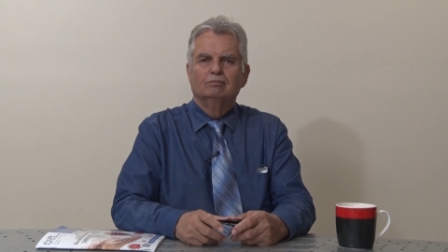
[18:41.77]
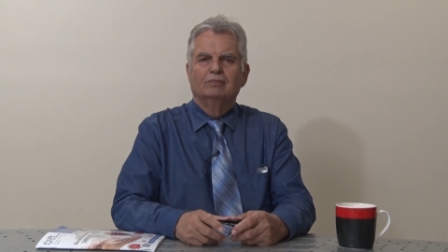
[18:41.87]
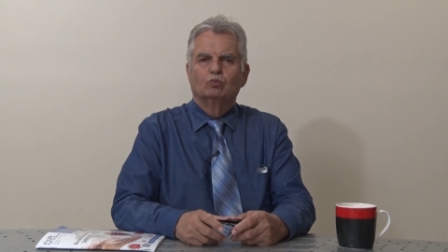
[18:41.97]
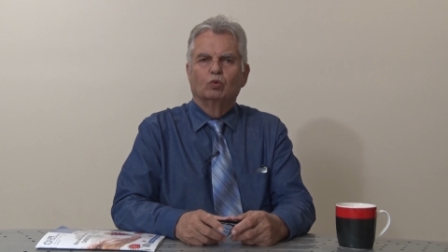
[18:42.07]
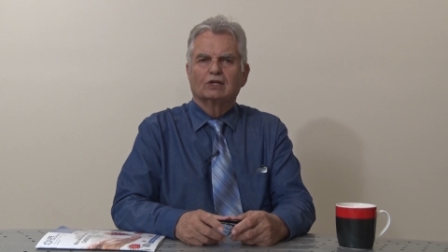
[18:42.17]

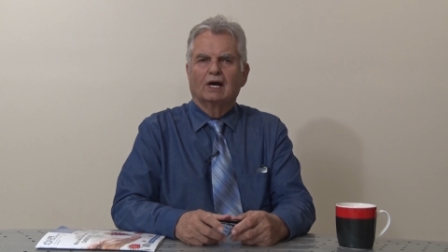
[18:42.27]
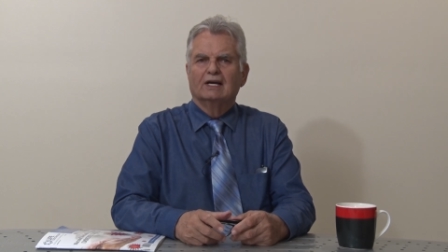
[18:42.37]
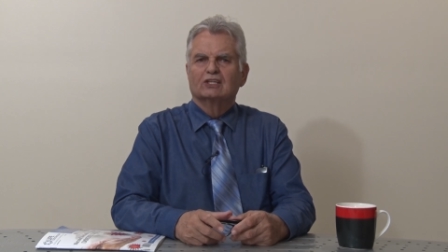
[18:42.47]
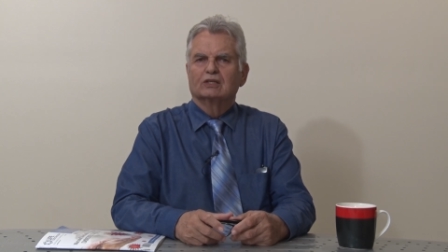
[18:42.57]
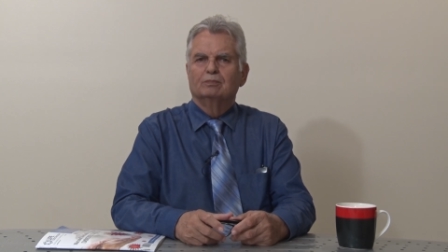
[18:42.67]
But what are
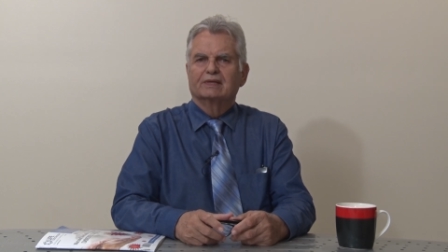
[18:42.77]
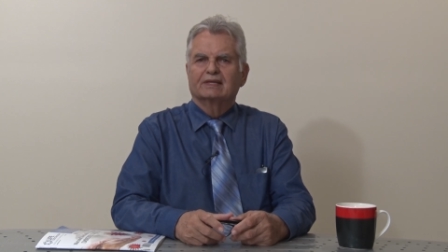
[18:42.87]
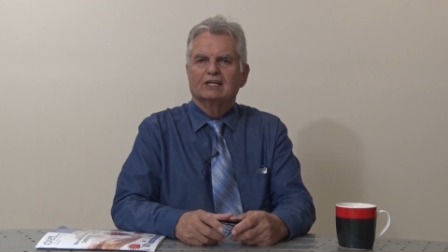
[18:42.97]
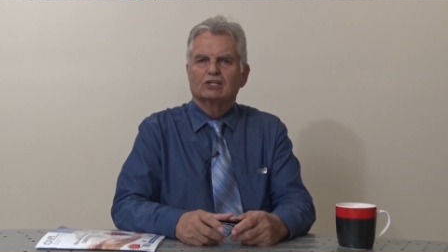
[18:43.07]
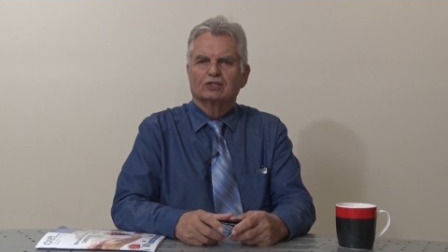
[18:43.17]
its
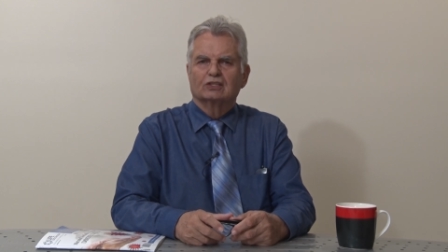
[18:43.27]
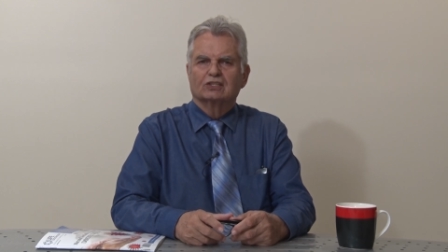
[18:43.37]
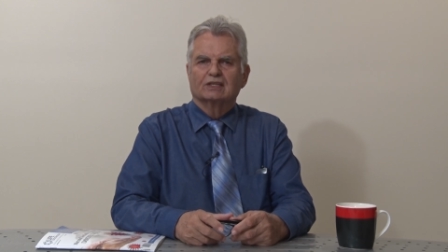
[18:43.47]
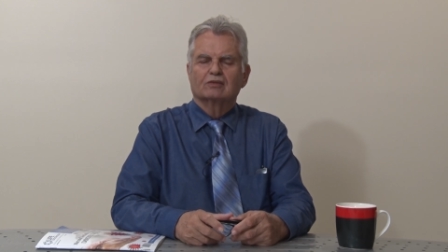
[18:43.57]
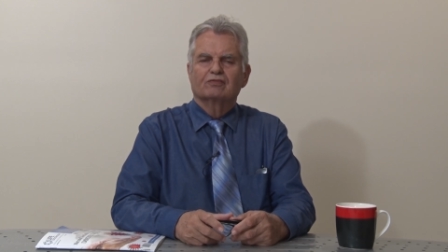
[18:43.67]
implications
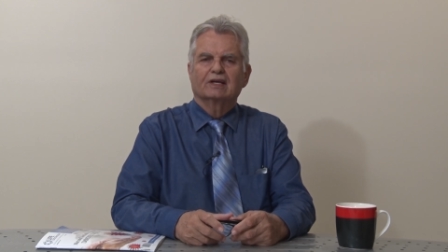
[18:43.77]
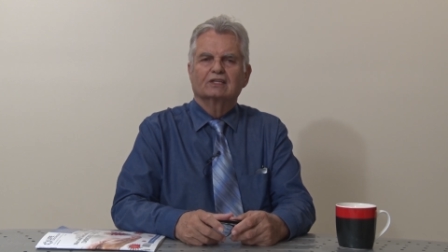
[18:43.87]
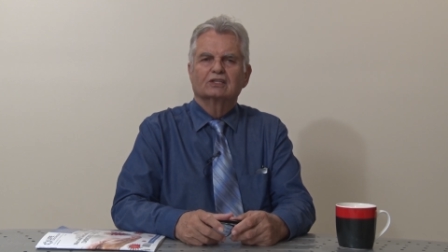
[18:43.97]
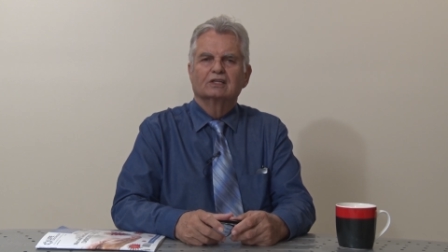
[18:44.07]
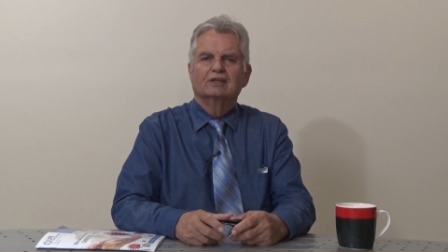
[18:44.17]
and
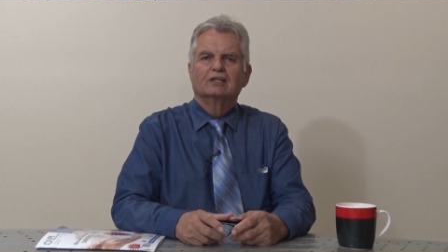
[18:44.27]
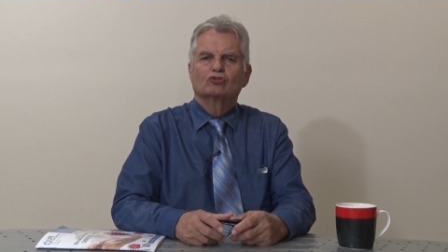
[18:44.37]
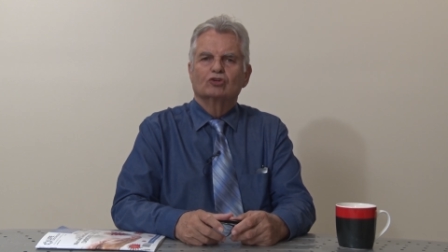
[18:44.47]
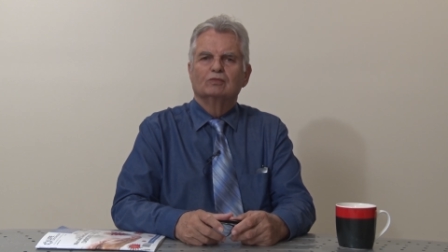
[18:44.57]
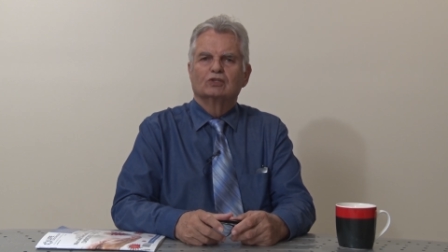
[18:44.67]
effect in the
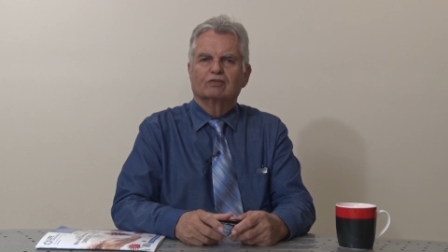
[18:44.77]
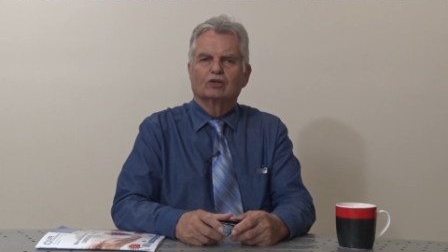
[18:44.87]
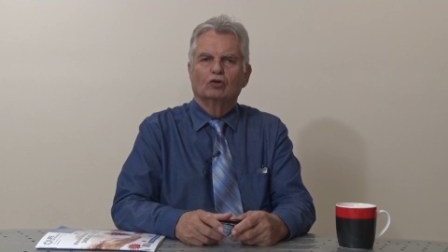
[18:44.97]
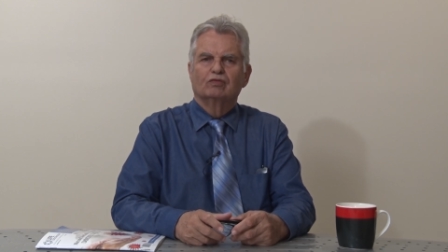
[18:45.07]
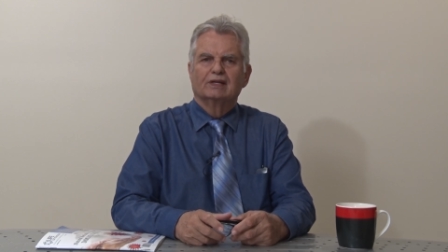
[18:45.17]
treatment of
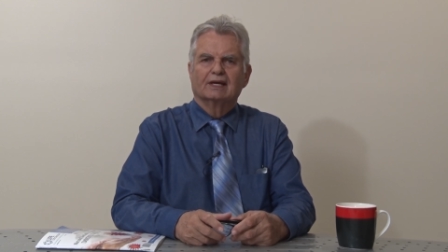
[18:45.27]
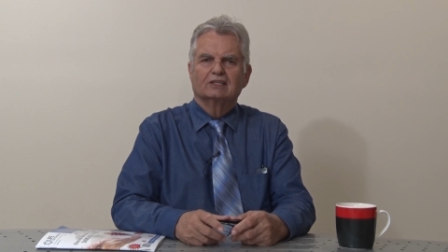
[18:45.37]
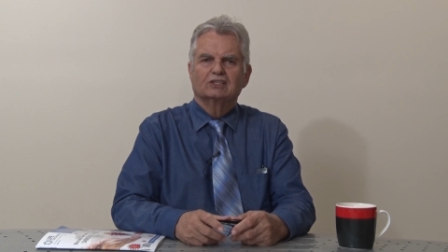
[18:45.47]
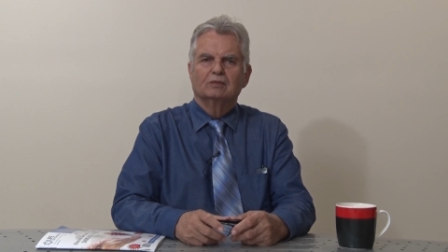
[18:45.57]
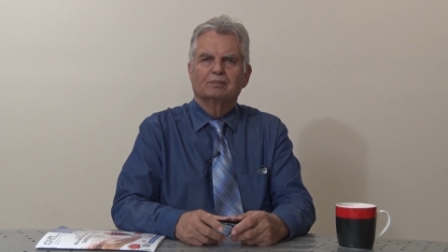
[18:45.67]
COVID
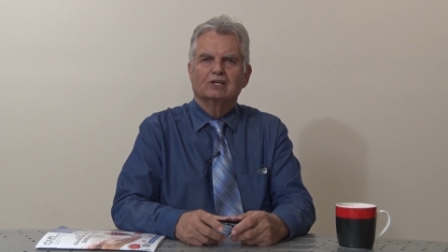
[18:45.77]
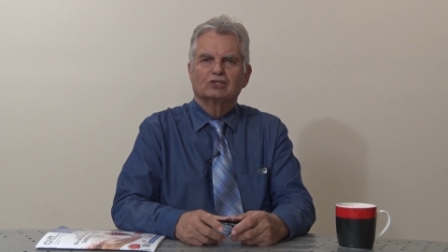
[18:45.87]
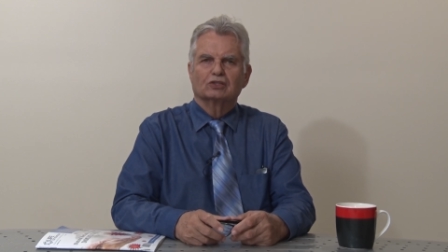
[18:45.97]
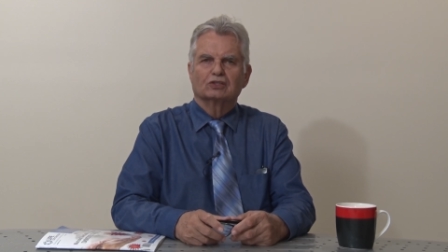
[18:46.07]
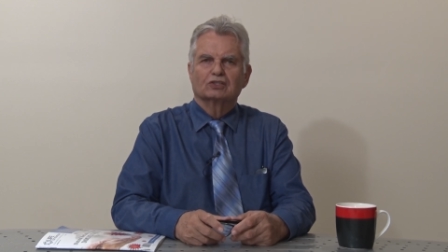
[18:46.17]
19
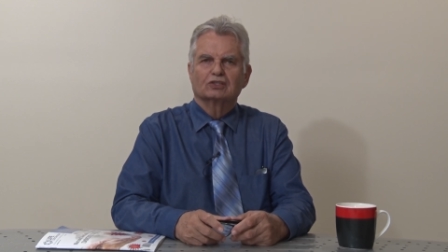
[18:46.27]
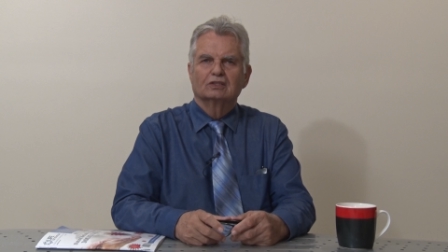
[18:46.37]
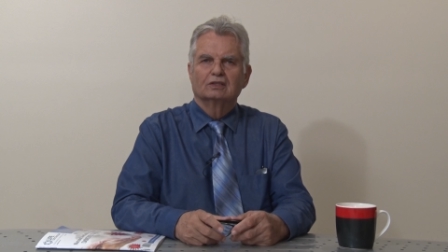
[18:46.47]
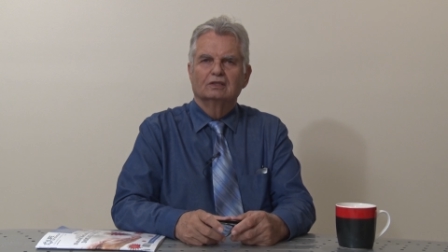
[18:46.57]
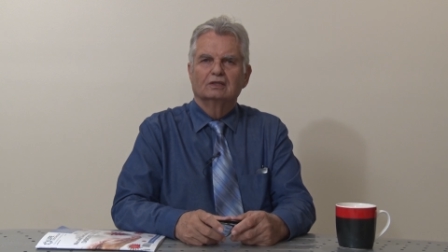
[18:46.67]
patients?
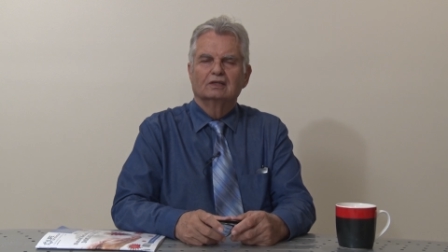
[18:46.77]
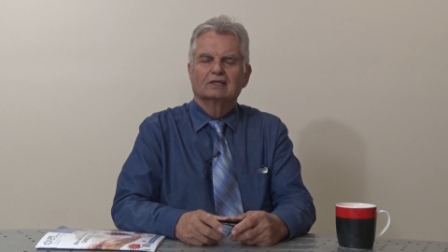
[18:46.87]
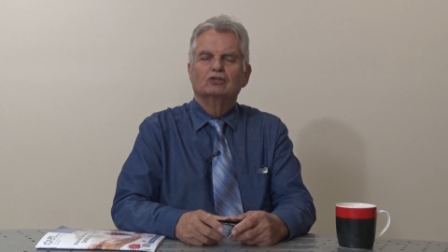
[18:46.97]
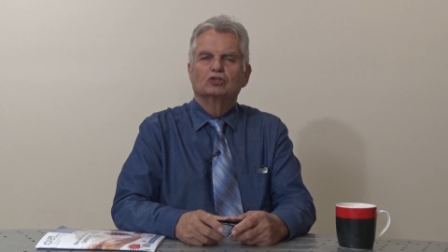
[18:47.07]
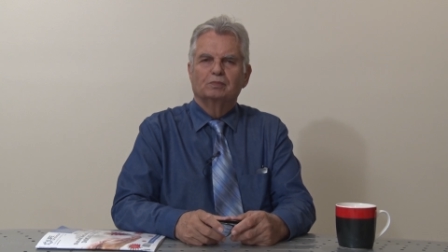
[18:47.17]

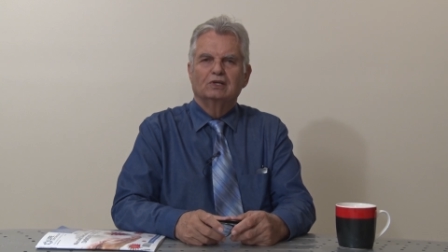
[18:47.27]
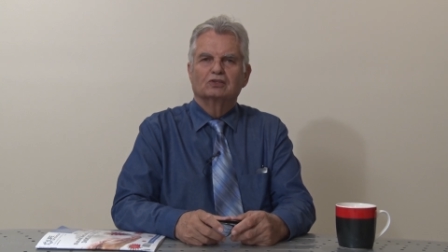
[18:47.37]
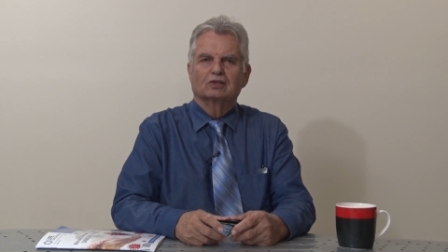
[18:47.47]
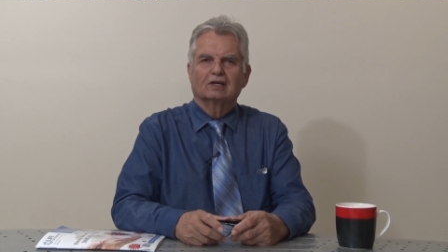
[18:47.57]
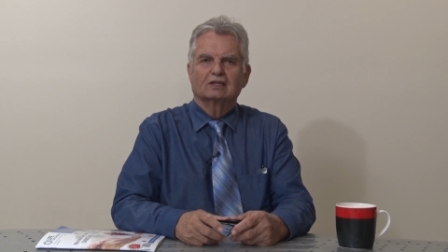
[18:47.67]
Can you speak
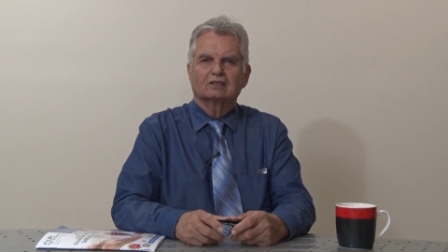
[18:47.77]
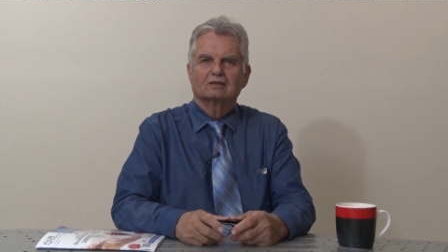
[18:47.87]
to that?